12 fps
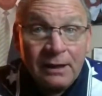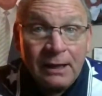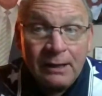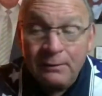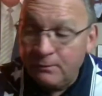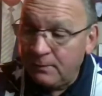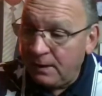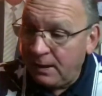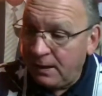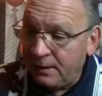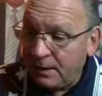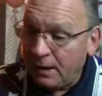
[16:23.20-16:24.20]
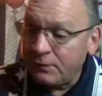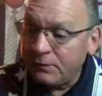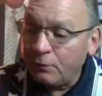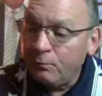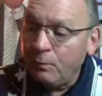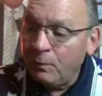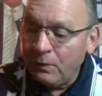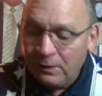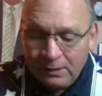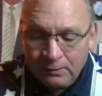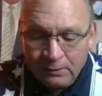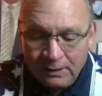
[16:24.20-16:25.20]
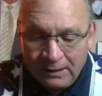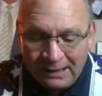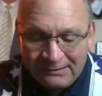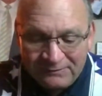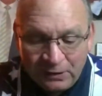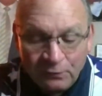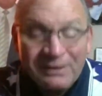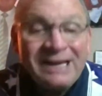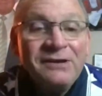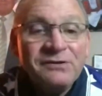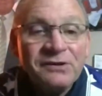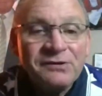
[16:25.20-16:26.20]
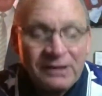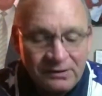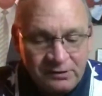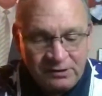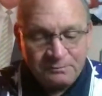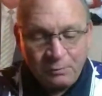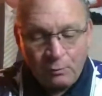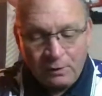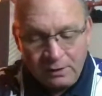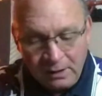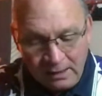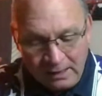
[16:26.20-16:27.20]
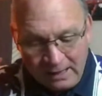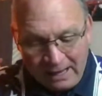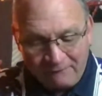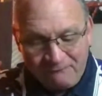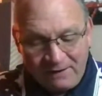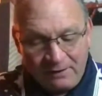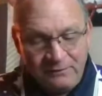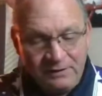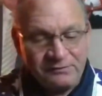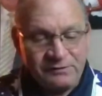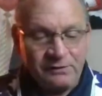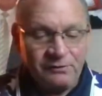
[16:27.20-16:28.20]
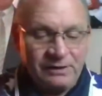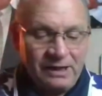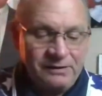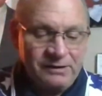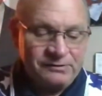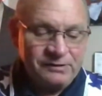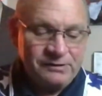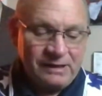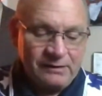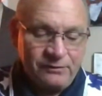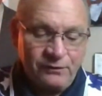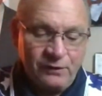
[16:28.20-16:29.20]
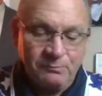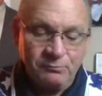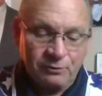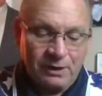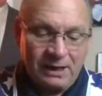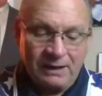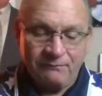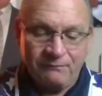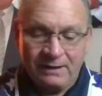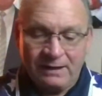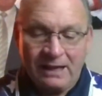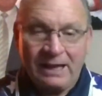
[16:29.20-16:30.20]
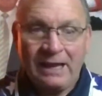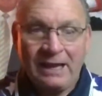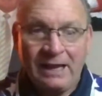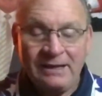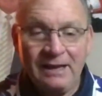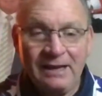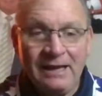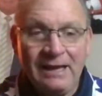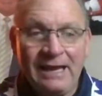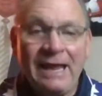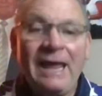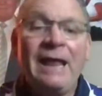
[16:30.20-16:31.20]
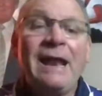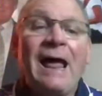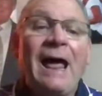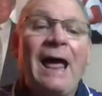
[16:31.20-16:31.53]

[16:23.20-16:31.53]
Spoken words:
and so it still needs us at this point. I found this the other day. This is a thumb drive that I had, and